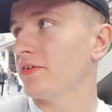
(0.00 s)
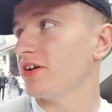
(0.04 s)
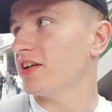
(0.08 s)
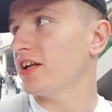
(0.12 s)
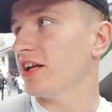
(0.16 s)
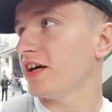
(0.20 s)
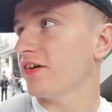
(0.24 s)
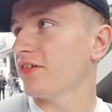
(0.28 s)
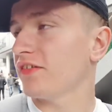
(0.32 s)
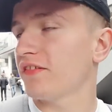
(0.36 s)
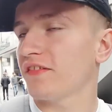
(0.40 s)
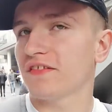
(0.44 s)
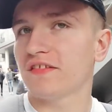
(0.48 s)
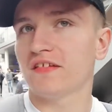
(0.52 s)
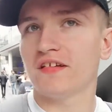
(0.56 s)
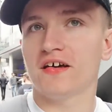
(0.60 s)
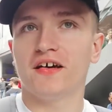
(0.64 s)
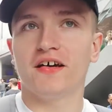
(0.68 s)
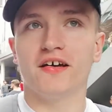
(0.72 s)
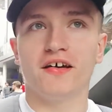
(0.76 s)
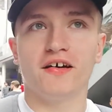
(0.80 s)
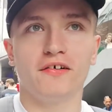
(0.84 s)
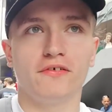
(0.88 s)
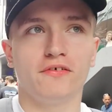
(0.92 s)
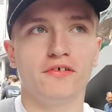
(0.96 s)
right now, so
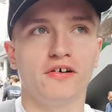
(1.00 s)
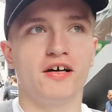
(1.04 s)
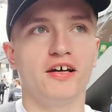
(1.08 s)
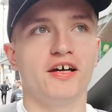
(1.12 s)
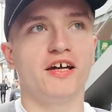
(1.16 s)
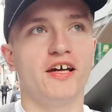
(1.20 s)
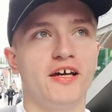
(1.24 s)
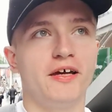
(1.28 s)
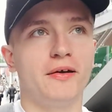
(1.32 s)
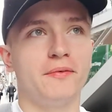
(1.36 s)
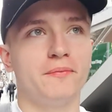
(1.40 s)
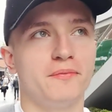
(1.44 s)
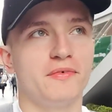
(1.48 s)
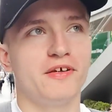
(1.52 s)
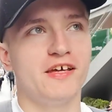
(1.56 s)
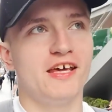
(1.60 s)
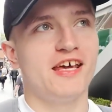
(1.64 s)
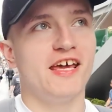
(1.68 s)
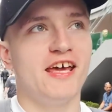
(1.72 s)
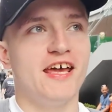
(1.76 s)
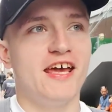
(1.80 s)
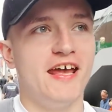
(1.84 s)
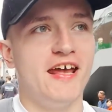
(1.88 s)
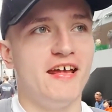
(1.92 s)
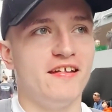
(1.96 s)

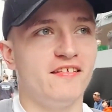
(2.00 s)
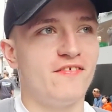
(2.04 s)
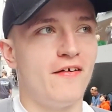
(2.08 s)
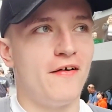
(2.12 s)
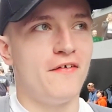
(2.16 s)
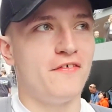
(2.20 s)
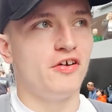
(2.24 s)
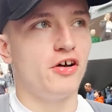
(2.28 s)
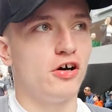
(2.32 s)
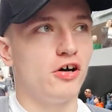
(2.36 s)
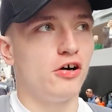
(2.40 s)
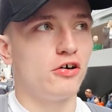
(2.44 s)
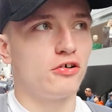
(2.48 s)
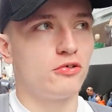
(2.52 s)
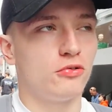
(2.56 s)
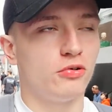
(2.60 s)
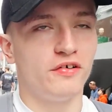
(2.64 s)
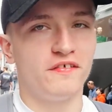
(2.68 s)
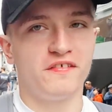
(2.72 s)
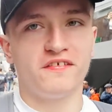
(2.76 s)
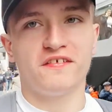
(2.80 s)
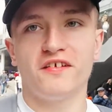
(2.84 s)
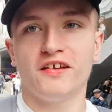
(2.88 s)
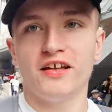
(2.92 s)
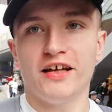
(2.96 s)
um, it's very awkward
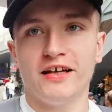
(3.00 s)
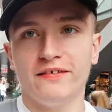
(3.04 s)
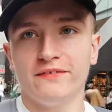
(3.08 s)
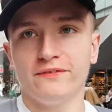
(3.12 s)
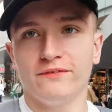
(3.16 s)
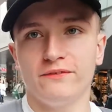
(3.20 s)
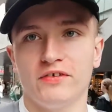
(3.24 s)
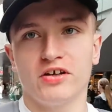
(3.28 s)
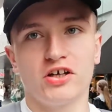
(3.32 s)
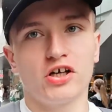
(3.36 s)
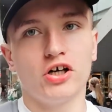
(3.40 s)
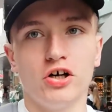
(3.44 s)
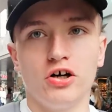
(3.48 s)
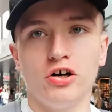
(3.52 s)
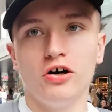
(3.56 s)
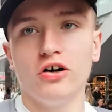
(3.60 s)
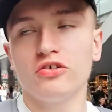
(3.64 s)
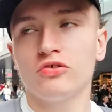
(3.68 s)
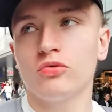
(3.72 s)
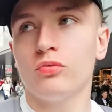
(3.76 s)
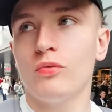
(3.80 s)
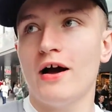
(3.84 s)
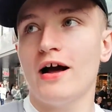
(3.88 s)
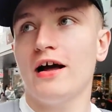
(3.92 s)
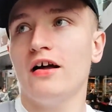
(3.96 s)
to like record
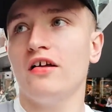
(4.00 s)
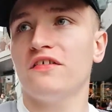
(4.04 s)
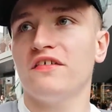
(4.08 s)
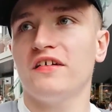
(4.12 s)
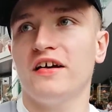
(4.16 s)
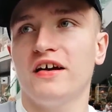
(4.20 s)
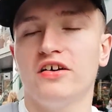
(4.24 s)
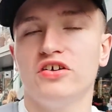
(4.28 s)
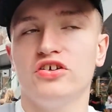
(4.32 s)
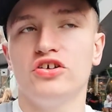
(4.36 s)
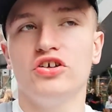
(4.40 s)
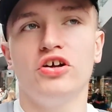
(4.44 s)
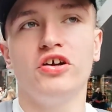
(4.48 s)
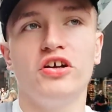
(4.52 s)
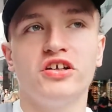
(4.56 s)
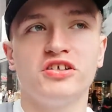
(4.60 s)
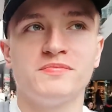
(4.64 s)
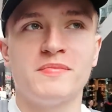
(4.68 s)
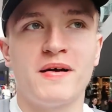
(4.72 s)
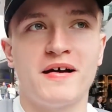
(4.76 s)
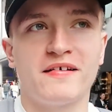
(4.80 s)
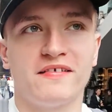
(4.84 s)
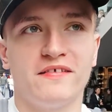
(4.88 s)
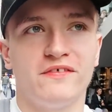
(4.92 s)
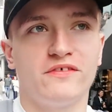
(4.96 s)
whilst like a huge
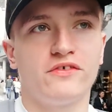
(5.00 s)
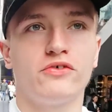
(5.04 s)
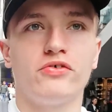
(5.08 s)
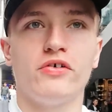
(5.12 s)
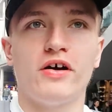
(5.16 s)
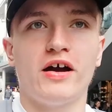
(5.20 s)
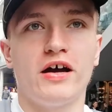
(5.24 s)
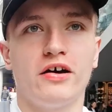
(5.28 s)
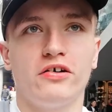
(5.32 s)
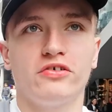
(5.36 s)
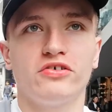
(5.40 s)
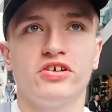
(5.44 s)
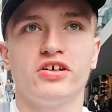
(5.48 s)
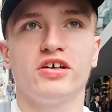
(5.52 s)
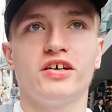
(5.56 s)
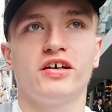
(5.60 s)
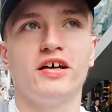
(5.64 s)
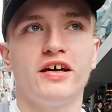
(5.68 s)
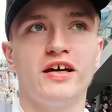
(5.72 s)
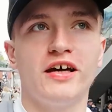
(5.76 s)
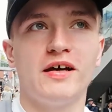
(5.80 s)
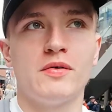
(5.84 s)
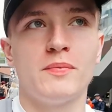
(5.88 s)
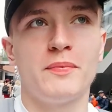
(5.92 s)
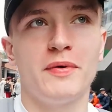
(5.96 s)
massive crowd
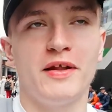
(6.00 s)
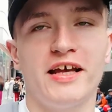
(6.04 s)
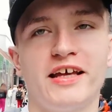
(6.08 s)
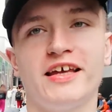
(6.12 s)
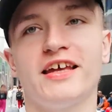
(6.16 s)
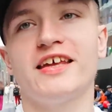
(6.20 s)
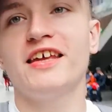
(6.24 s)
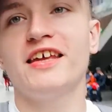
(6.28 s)
um, like